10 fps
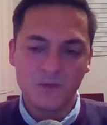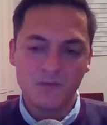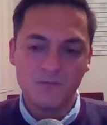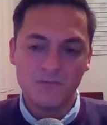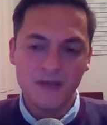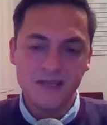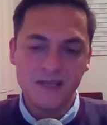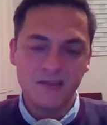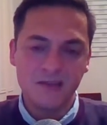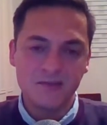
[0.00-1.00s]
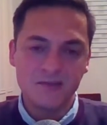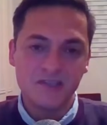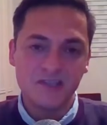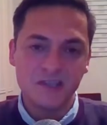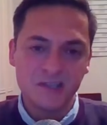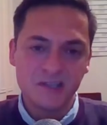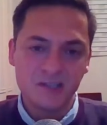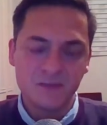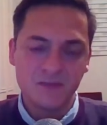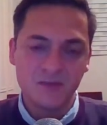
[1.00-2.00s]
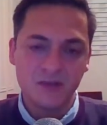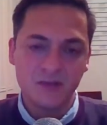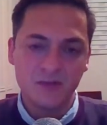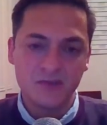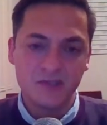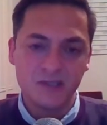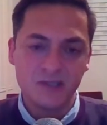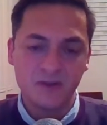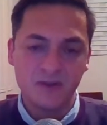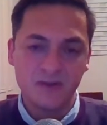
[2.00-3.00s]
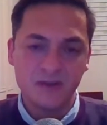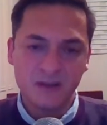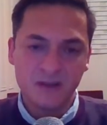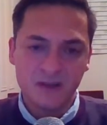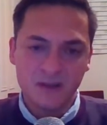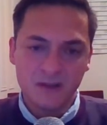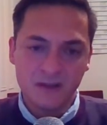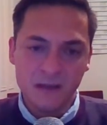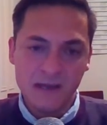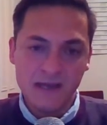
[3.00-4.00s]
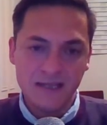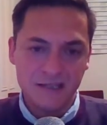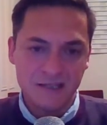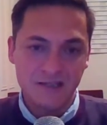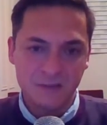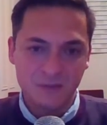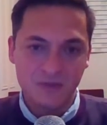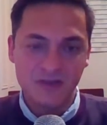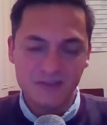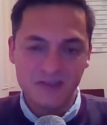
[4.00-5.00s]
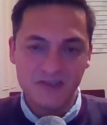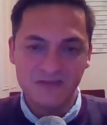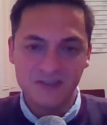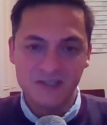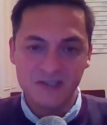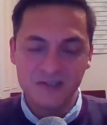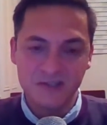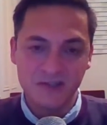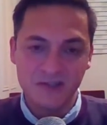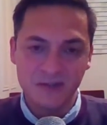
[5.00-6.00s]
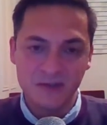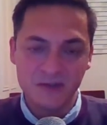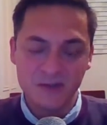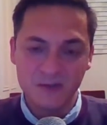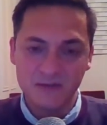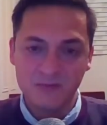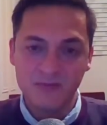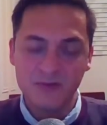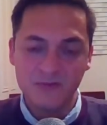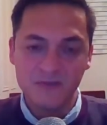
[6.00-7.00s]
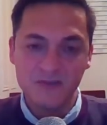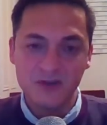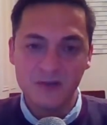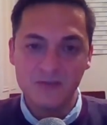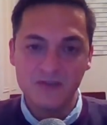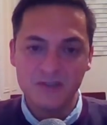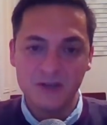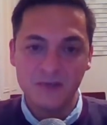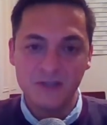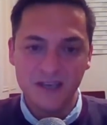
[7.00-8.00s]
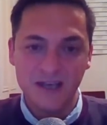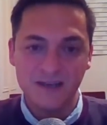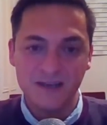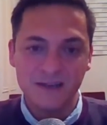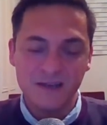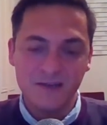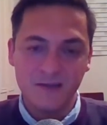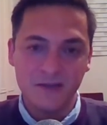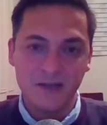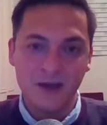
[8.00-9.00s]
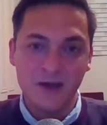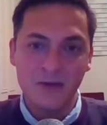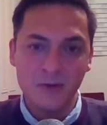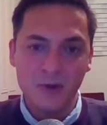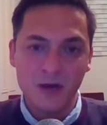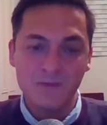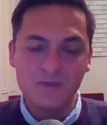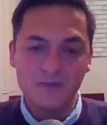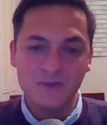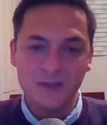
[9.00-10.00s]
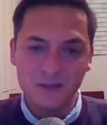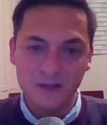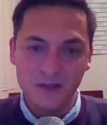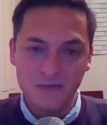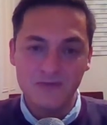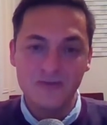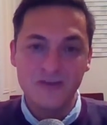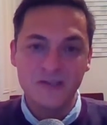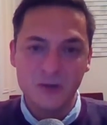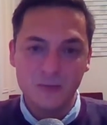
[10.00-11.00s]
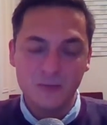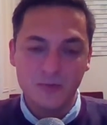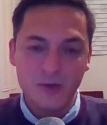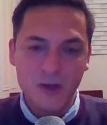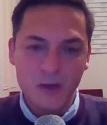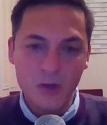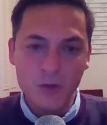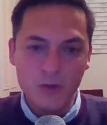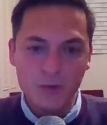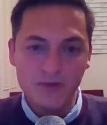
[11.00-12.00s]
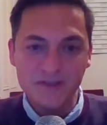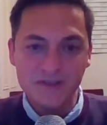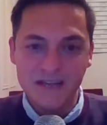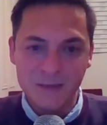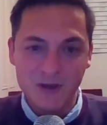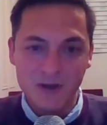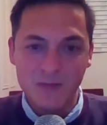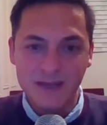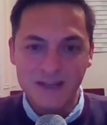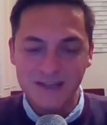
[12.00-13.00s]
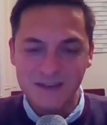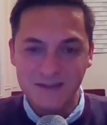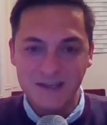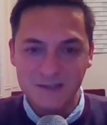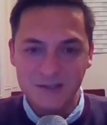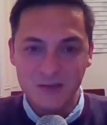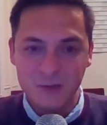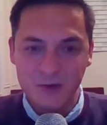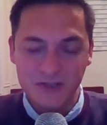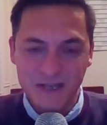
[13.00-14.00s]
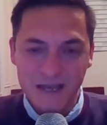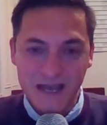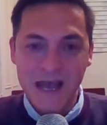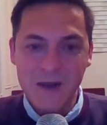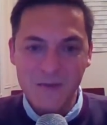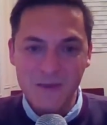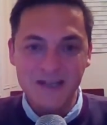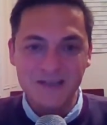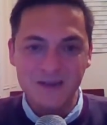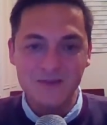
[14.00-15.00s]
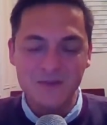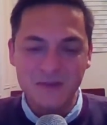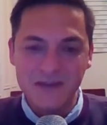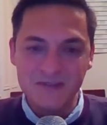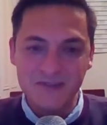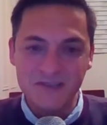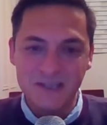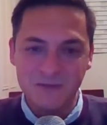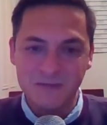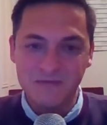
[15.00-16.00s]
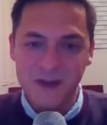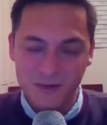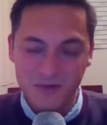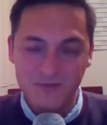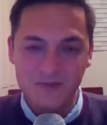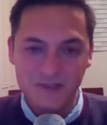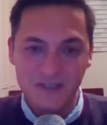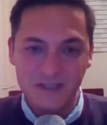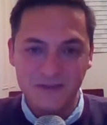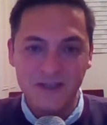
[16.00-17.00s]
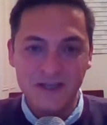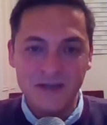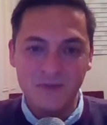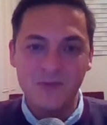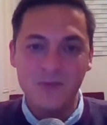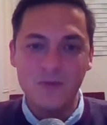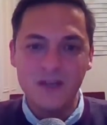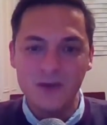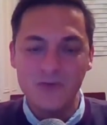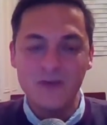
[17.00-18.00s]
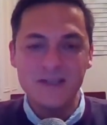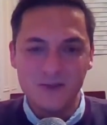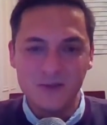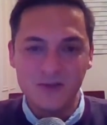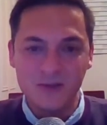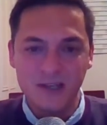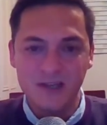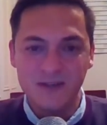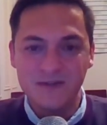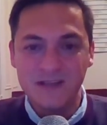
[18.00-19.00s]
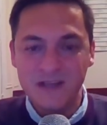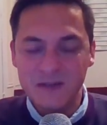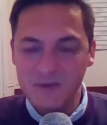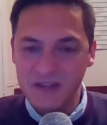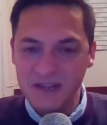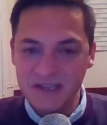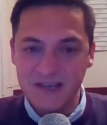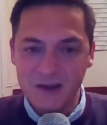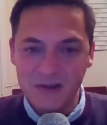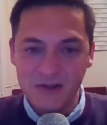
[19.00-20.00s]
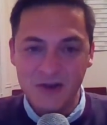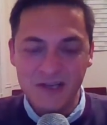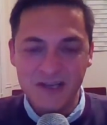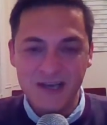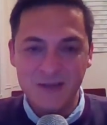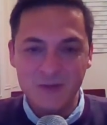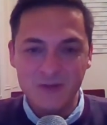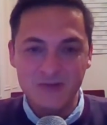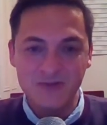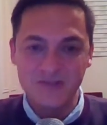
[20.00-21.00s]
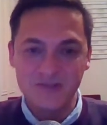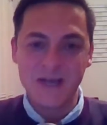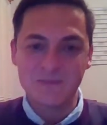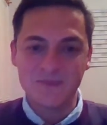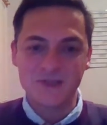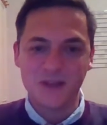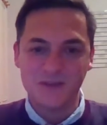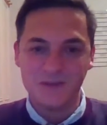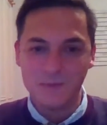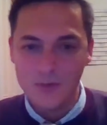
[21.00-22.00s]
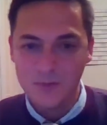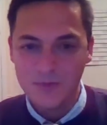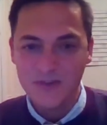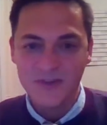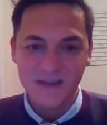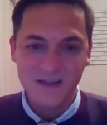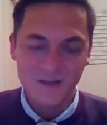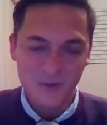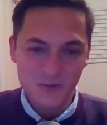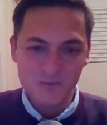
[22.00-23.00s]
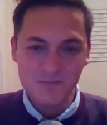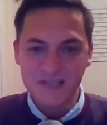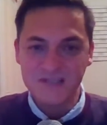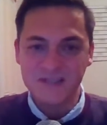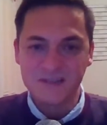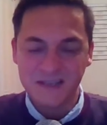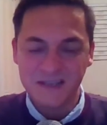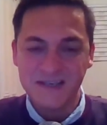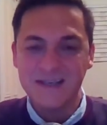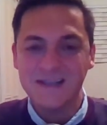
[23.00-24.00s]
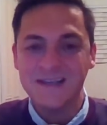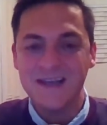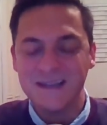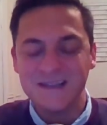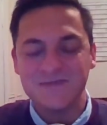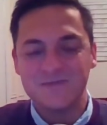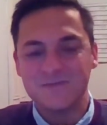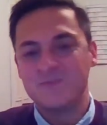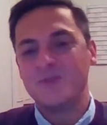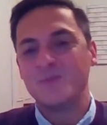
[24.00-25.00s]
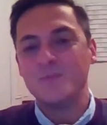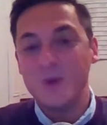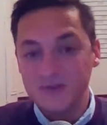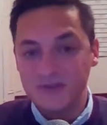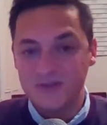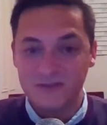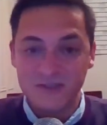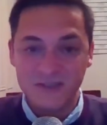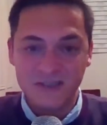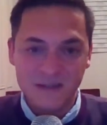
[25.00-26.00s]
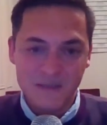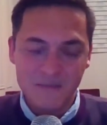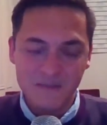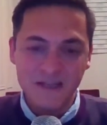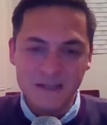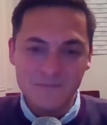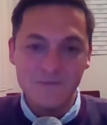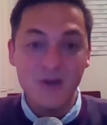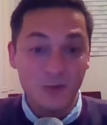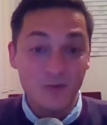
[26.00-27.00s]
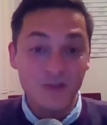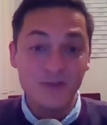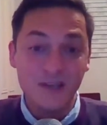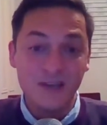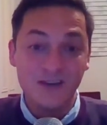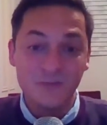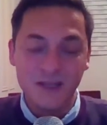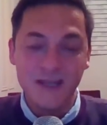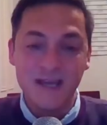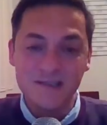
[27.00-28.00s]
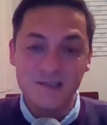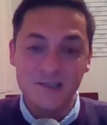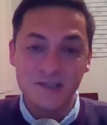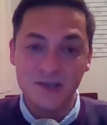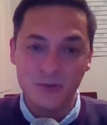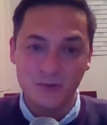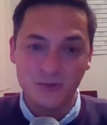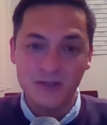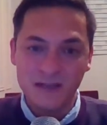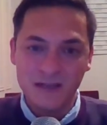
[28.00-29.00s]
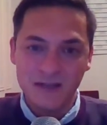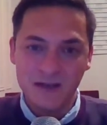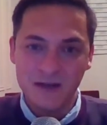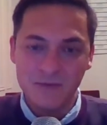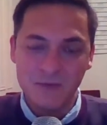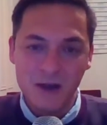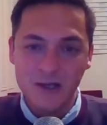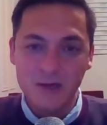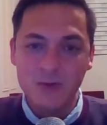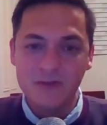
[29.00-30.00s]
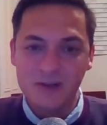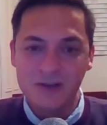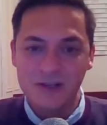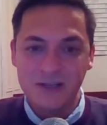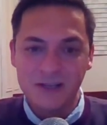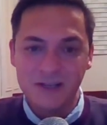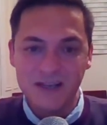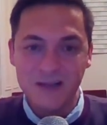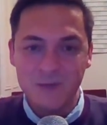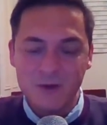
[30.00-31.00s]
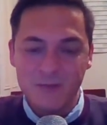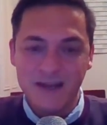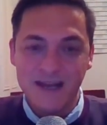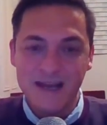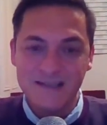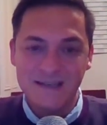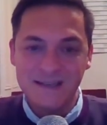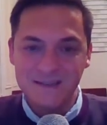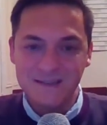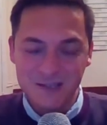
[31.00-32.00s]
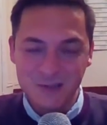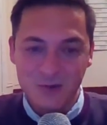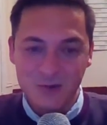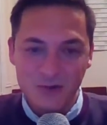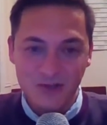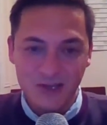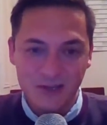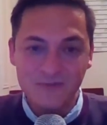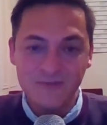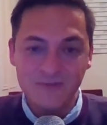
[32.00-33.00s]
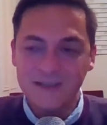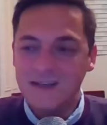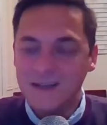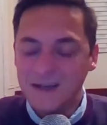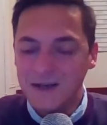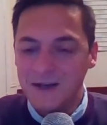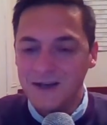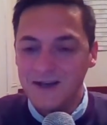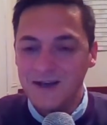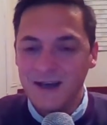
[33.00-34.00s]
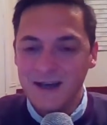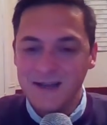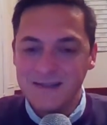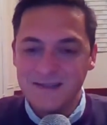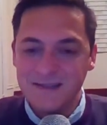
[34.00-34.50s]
making those distinctions between horses with less previous convictions and those who have proven time and time again that they are not up to it. Like, for example, who would put Danny Welbeck in their England squad? How many times do we have to see him fail to deliver before we know he's not good enough? But then there's that other guy, Callum Wilson, who just happens to play for Bournemouth, who missed the gig again. It's preposterous. I mean, he might not be good enough, but he hasn't shown unequivocally, like Danny Welbeck has, that he's not good enough. And